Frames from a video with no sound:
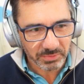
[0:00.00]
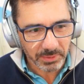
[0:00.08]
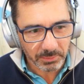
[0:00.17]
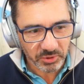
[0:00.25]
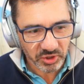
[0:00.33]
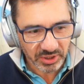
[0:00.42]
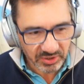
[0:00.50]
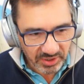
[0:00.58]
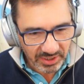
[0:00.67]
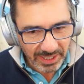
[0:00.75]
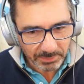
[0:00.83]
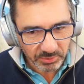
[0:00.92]
to publishing is
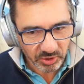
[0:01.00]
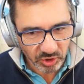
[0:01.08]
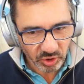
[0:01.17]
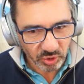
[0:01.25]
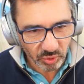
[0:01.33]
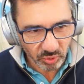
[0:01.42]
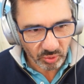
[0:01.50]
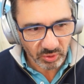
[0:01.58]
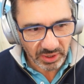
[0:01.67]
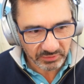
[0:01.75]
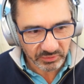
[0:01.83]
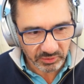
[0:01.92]
going to happen at your
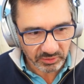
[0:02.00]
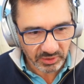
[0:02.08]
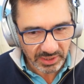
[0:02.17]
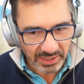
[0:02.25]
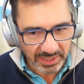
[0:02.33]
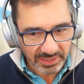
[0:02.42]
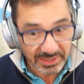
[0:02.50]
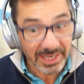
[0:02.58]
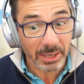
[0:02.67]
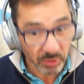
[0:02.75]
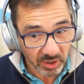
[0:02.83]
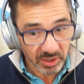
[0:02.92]
level and
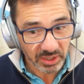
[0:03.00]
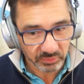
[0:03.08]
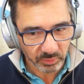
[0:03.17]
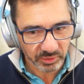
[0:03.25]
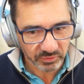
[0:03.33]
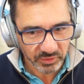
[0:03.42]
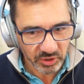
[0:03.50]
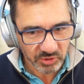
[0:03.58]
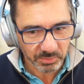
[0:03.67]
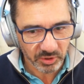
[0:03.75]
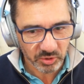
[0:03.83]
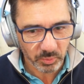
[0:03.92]
now our level with Fuse
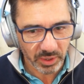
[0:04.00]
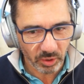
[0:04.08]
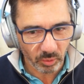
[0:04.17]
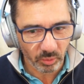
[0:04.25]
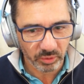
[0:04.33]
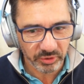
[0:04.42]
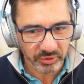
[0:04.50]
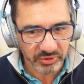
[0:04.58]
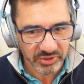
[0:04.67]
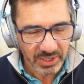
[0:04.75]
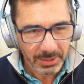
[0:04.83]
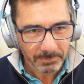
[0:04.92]
Books, where
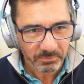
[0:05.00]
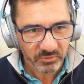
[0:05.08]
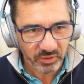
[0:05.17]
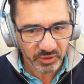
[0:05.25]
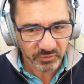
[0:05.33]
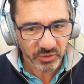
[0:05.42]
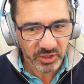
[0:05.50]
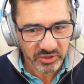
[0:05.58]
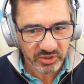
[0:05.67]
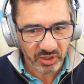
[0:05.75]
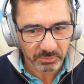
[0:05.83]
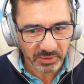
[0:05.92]
authors, for the
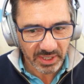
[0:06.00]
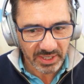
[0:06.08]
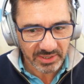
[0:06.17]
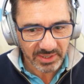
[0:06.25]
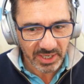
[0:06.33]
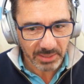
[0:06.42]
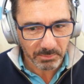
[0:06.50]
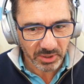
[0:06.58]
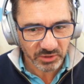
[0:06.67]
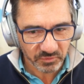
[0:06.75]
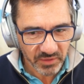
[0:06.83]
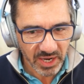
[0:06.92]
first time, get a
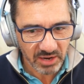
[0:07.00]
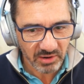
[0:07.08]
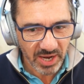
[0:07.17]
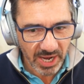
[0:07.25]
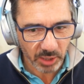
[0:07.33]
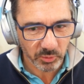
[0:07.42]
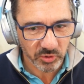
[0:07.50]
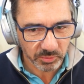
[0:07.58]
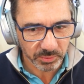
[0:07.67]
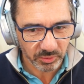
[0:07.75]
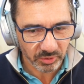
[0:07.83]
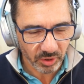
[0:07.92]
much fairer,
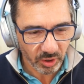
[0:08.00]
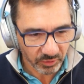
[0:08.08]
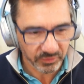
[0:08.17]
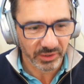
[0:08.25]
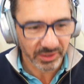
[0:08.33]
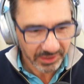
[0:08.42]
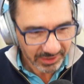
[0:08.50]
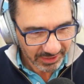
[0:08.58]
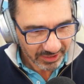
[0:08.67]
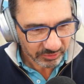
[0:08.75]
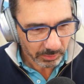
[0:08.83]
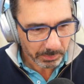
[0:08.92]
equitable offer
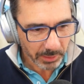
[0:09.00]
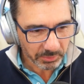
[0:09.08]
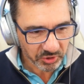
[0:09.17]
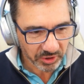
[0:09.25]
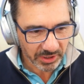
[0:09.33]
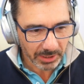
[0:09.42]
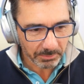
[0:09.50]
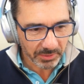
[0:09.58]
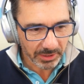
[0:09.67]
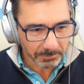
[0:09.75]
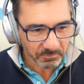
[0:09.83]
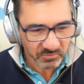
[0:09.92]
from a publishing
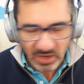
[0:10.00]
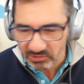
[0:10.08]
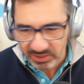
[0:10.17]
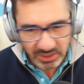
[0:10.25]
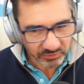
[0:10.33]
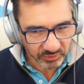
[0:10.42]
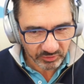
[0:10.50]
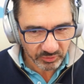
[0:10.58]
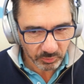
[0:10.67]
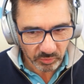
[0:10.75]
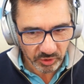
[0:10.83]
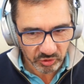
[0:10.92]
company, very different
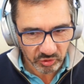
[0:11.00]
from the